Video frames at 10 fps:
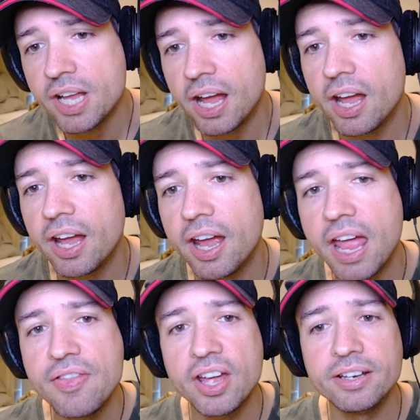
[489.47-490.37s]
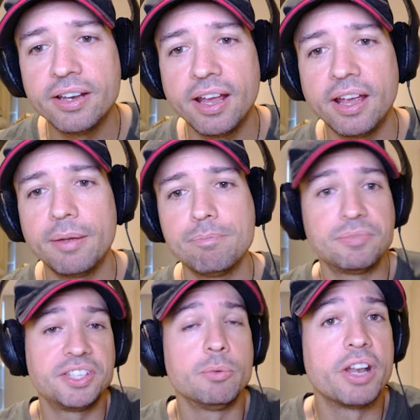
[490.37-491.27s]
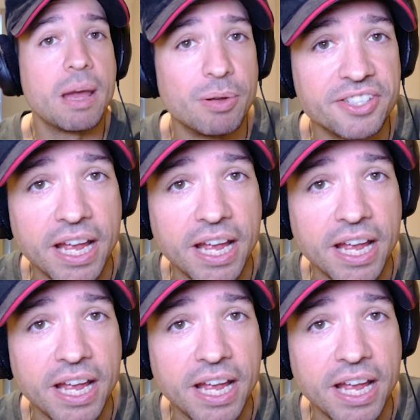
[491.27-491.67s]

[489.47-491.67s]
and then see what happens